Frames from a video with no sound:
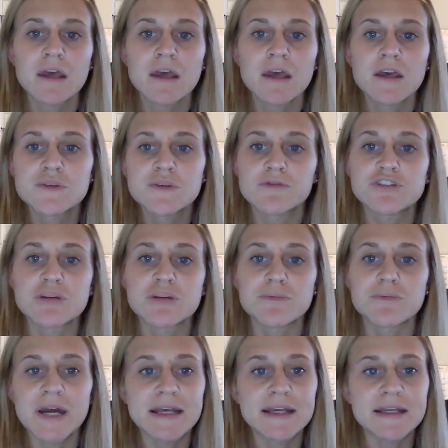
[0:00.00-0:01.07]
So we'll jump
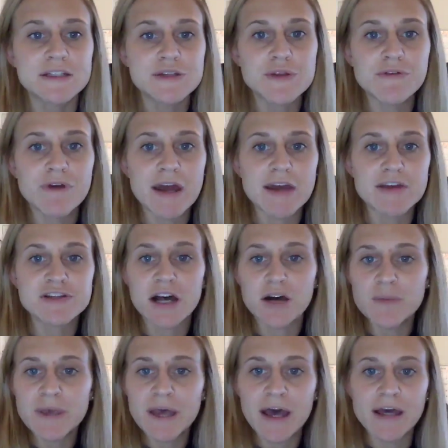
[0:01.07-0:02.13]
right into the
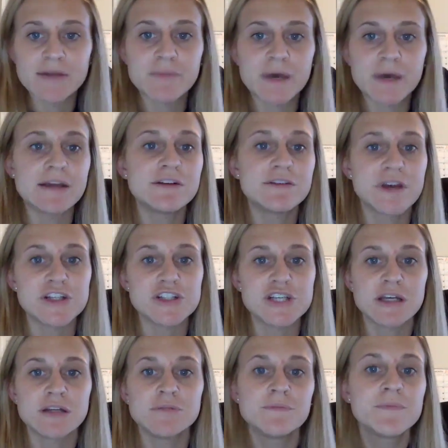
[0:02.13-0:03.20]
rationale behind my
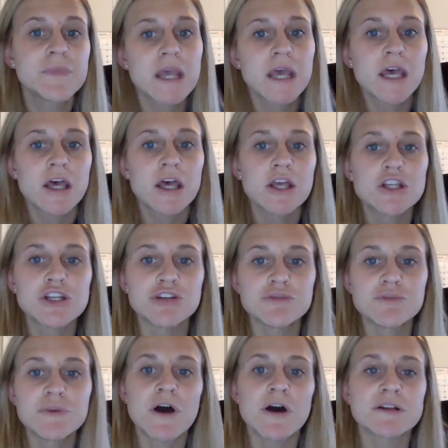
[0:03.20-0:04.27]
intervention.
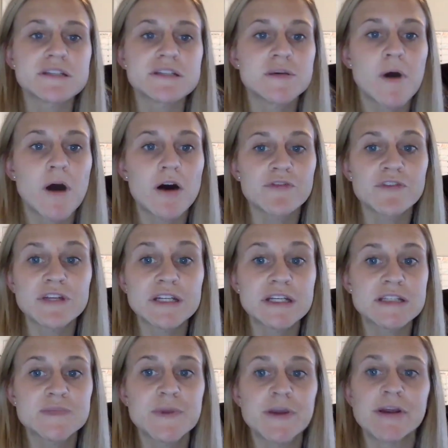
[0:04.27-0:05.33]
Children with autism often
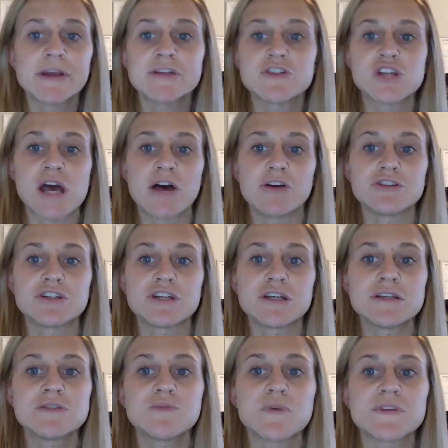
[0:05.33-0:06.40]
experience
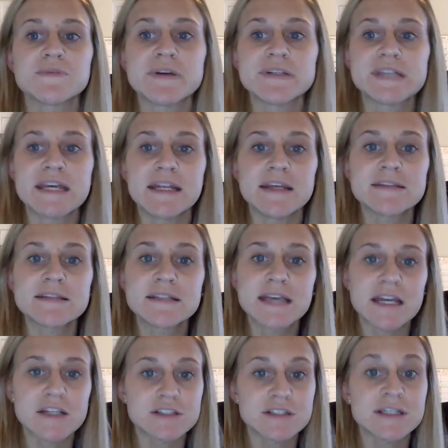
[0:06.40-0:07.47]
challenges with spontaneous and
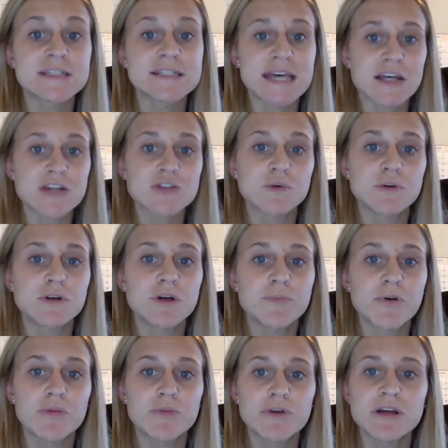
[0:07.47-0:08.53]
contextual
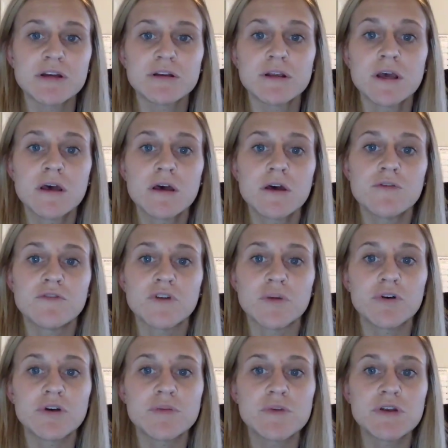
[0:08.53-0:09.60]
appropriate
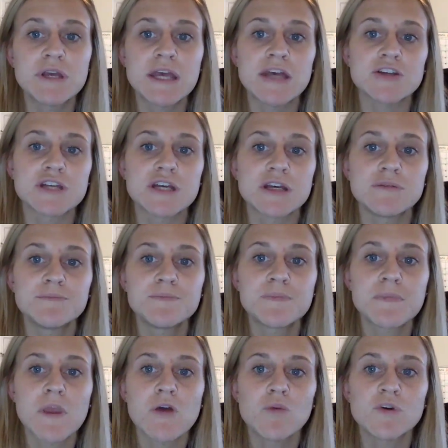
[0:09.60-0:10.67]
verbal communication,
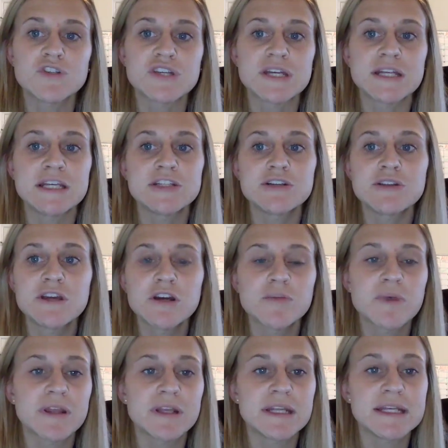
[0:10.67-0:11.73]
which can hinder their
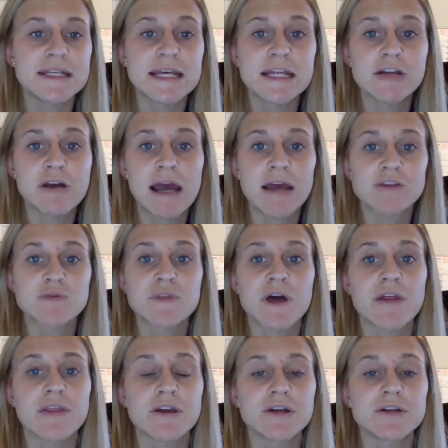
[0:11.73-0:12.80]
ability to interact with
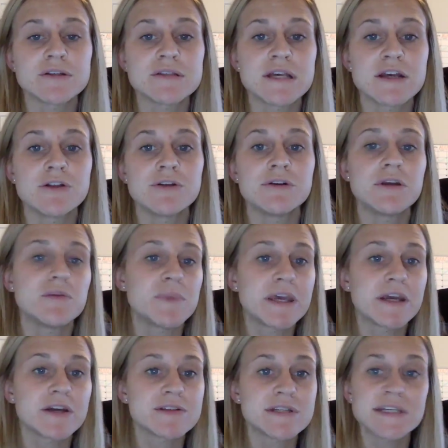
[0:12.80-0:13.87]
others, including
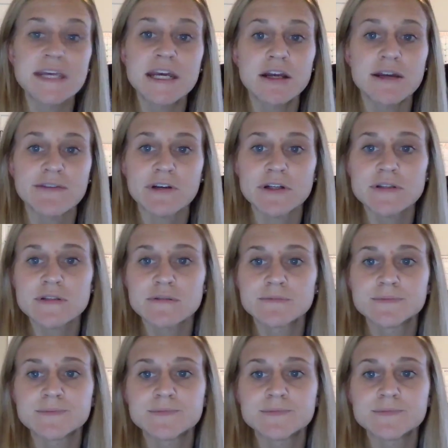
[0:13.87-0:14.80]
peers and caregivers.